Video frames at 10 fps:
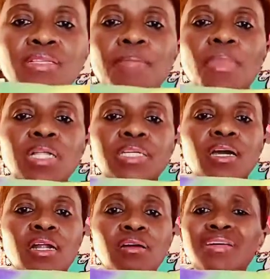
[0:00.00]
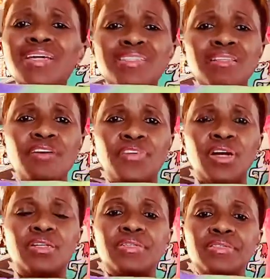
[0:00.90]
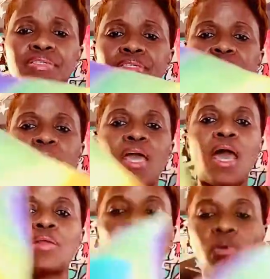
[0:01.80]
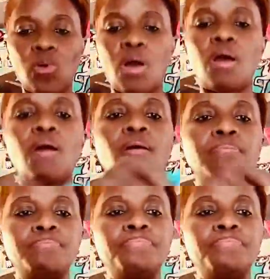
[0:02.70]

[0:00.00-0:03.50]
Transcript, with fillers: a multicolor because kids love colors and um